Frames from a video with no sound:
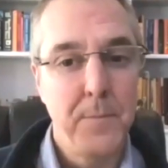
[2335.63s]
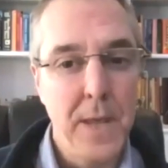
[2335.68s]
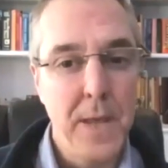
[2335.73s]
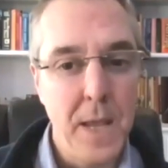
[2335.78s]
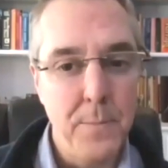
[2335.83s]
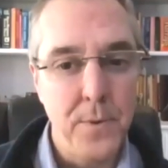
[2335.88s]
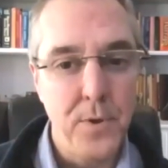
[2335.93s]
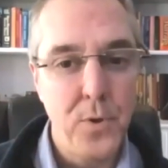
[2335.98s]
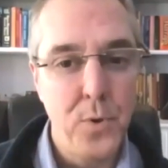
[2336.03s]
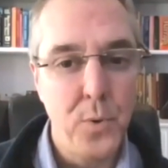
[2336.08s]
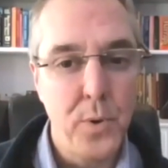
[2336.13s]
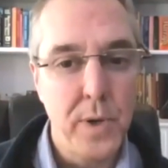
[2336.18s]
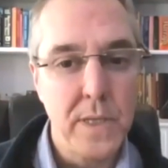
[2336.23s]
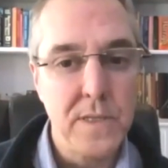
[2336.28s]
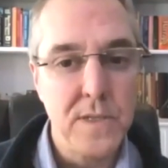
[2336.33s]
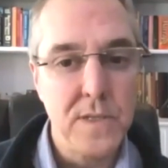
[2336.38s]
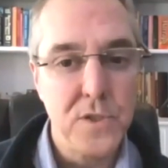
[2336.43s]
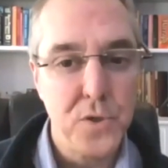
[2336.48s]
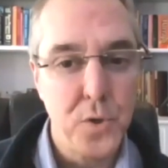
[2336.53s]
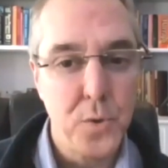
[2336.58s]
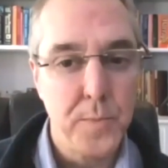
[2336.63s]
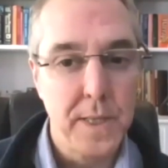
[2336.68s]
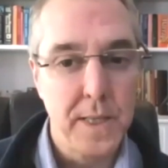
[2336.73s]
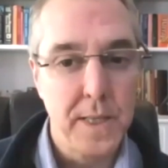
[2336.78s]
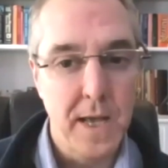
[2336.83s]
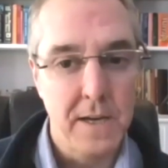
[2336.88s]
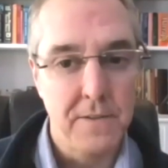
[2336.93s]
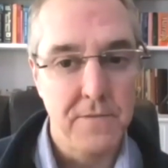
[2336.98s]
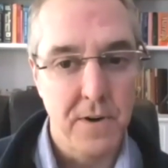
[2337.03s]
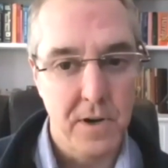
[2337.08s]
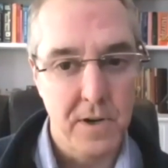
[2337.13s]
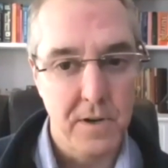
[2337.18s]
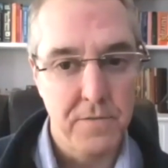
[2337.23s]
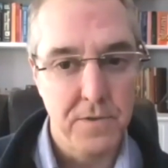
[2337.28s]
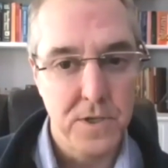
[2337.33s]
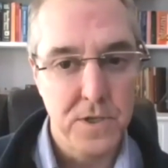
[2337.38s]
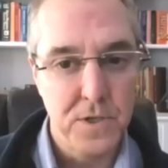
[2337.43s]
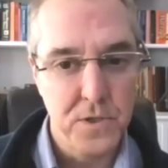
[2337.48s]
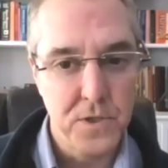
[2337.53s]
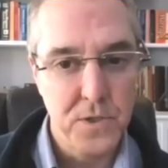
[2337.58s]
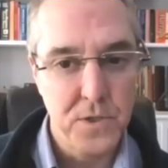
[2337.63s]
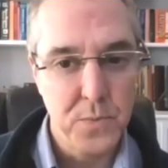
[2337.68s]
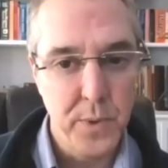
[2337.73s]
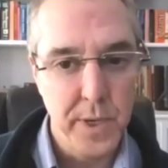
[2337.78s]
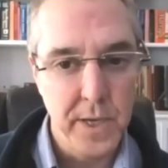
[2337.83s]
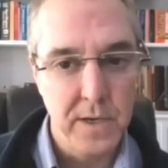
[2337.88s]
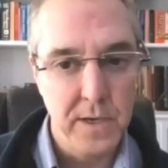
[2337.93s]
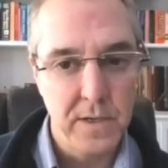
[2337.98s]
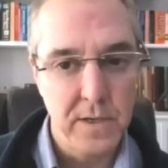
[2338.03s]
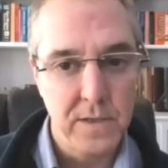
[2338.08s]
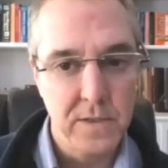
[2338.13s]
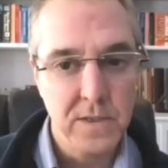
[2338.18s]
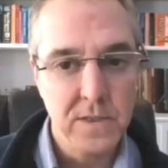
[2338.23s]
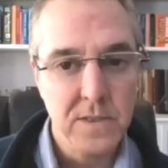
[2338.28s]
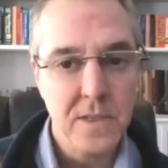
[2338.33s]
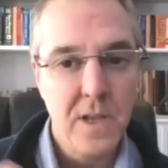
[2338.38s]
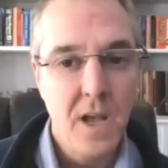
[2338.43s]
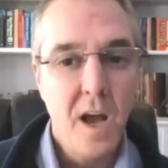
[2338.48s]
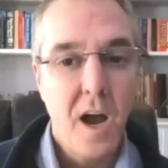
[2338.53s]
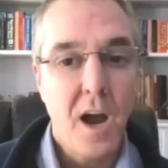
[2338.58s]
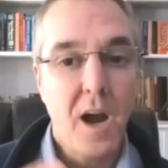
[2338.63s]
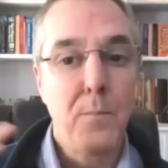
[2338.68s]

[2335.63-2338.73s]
People who consume a lot of artificial sweeteners